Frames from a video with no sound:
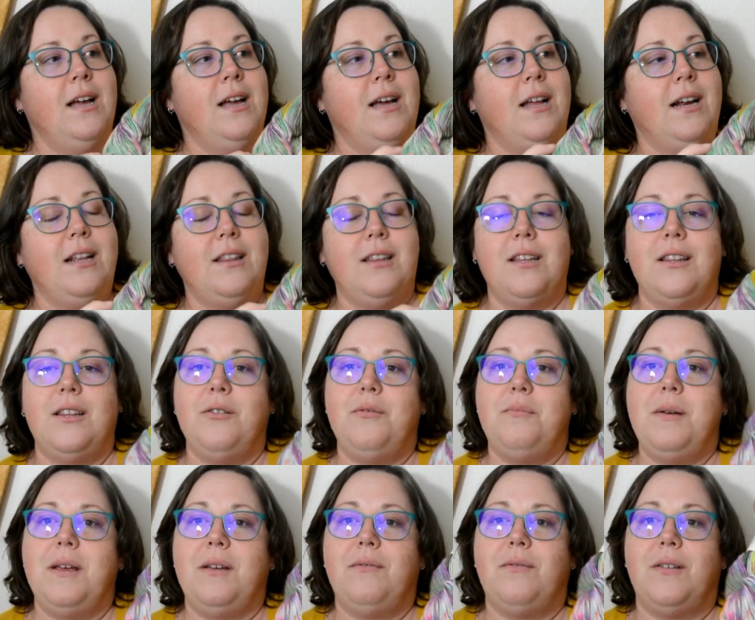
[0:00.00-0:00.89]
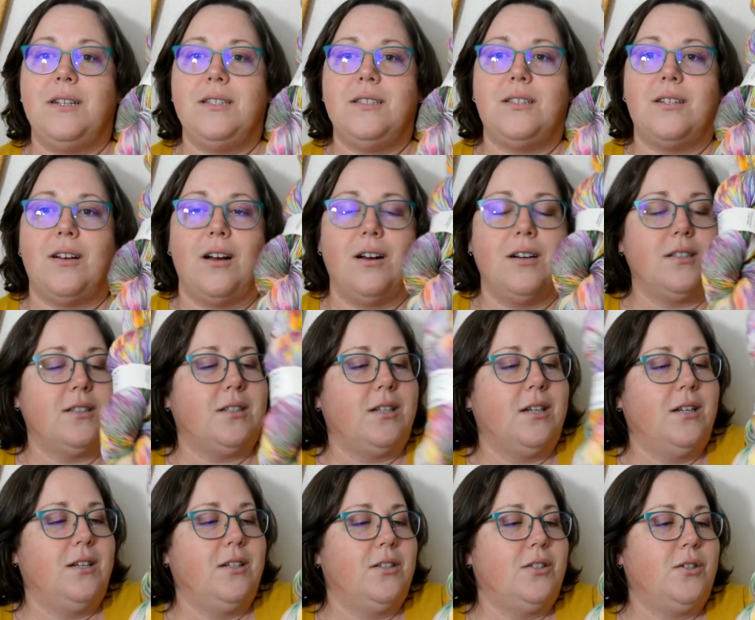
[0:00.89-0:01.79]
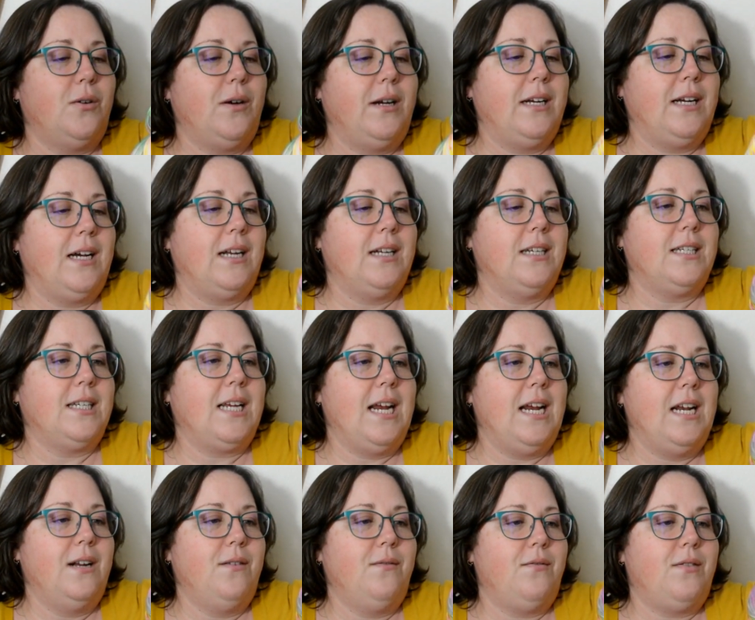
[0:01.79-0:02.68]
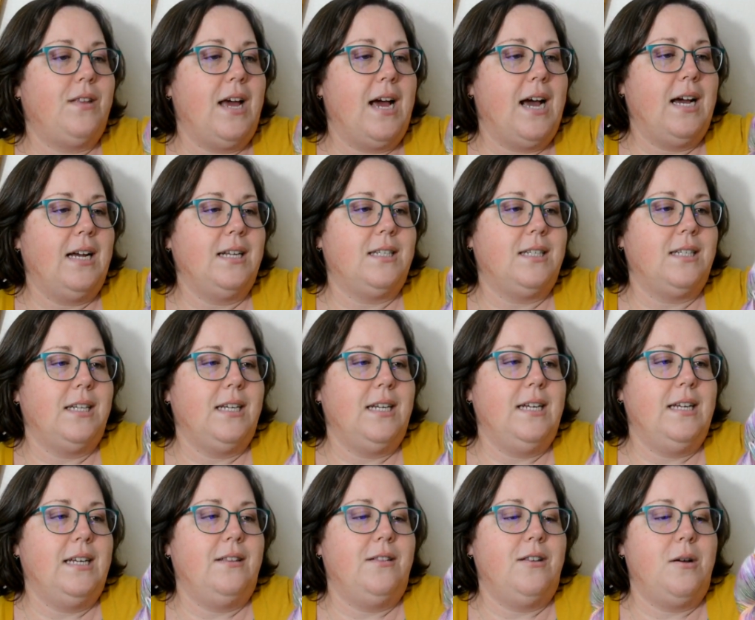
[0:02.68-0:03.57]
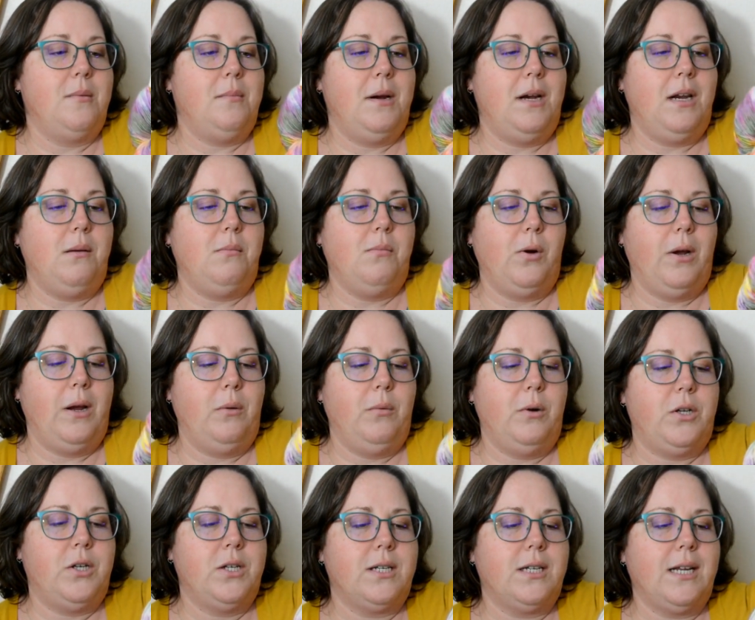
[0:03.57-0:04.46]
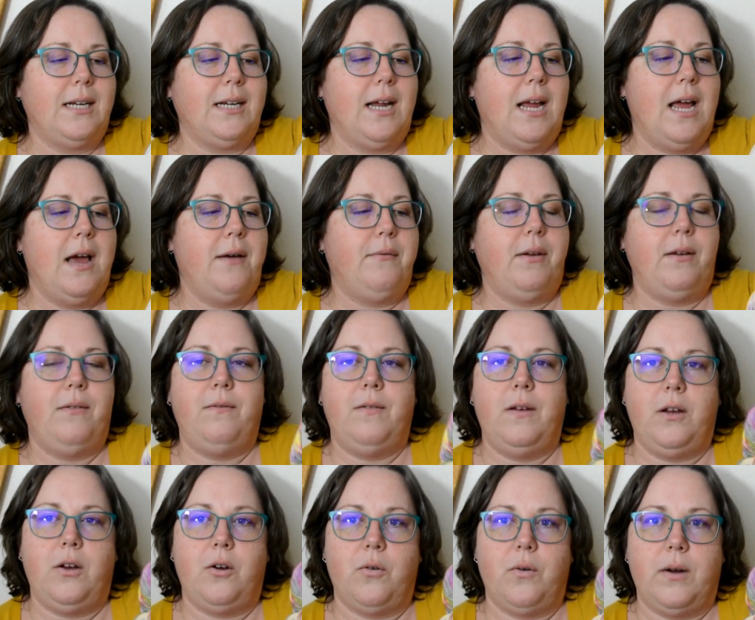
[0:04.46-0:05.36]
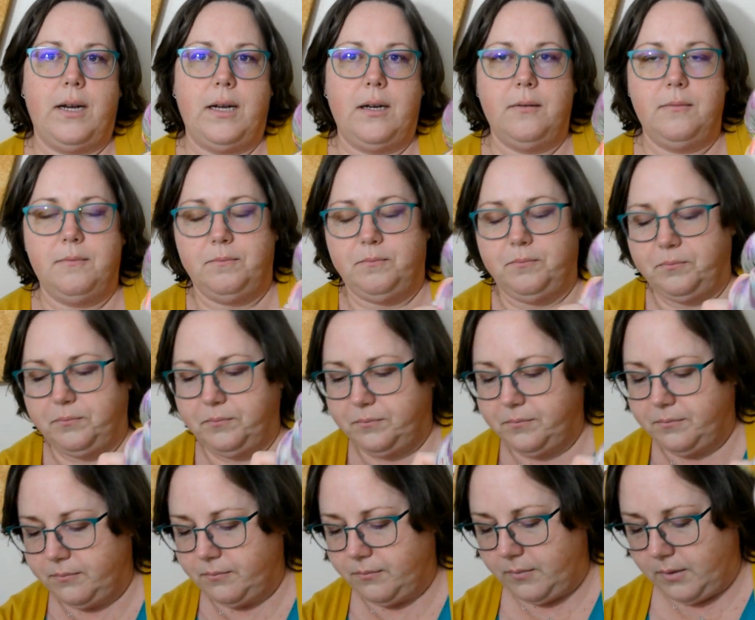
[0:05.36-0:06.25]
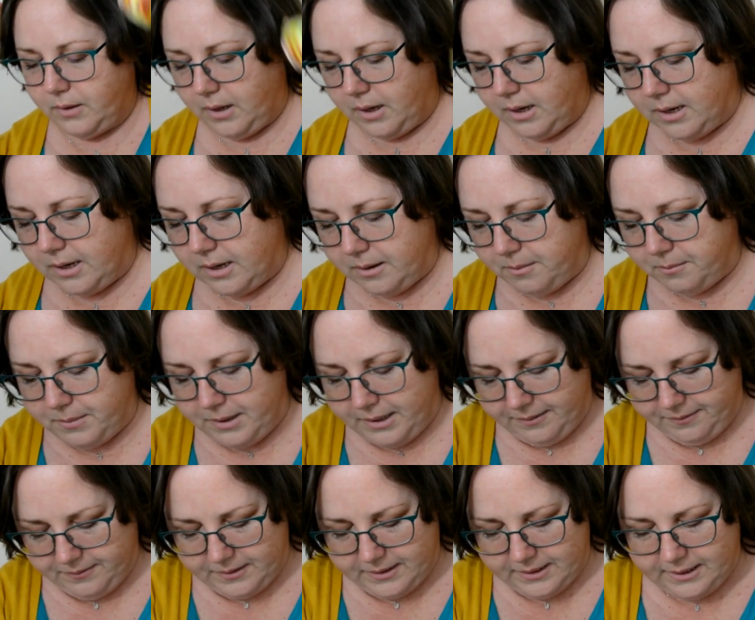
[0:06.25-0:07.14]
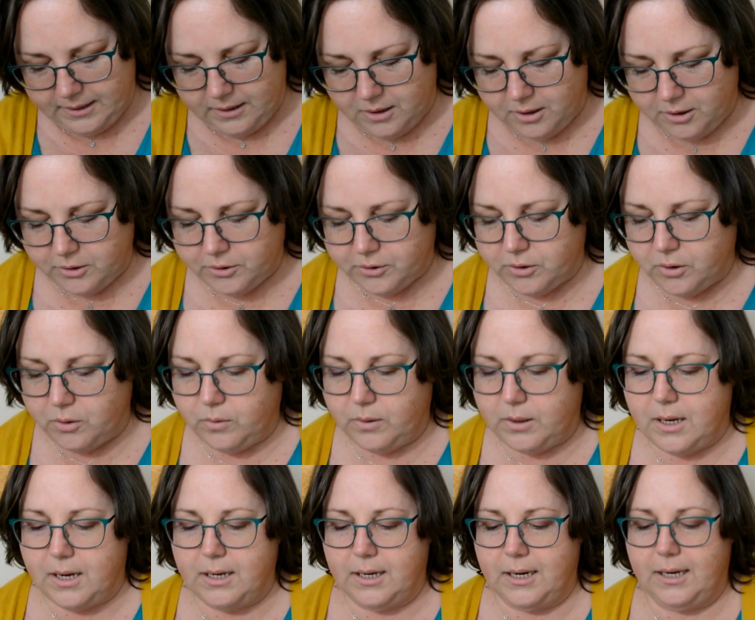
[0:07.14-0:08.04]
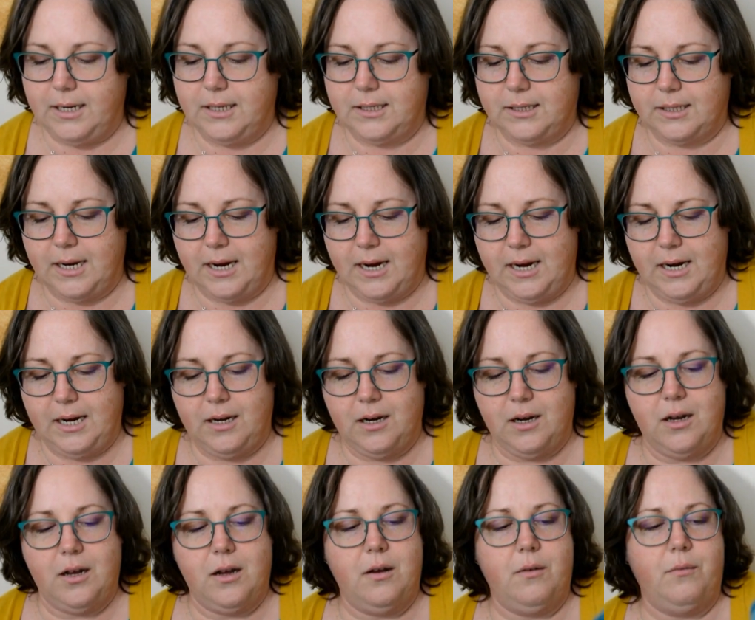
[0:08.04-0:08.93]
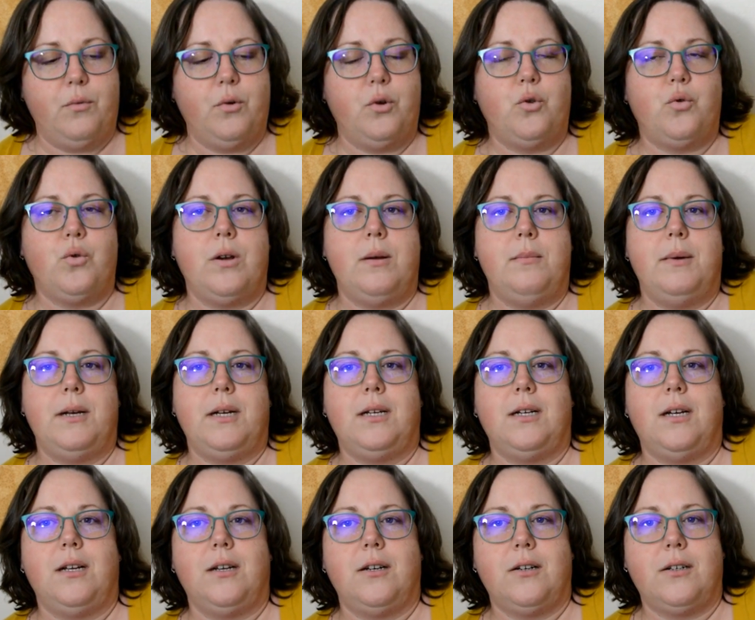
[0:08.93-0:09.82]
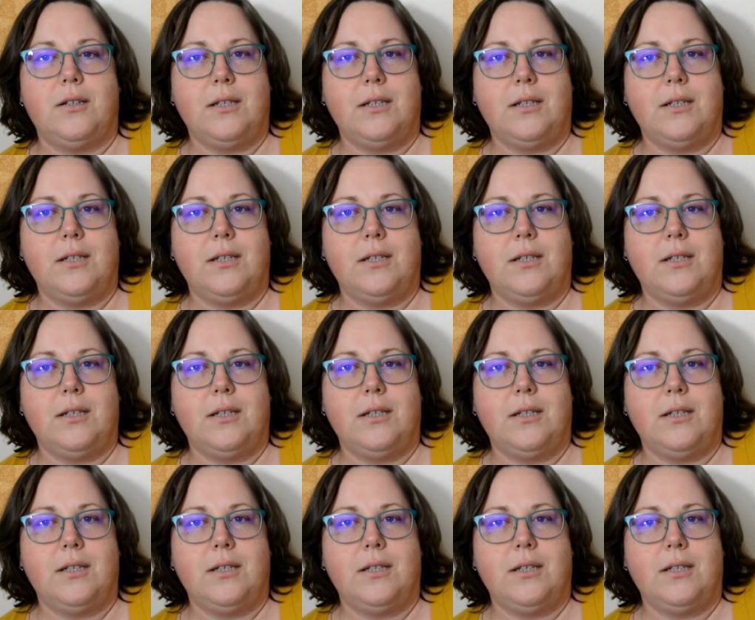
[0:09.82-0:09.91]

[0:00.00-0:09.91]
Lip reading: thought they would make fun socks. So I got a skein of that in their medium weight, which is like a heavy fingering. And then I also got a skein of Dream in Color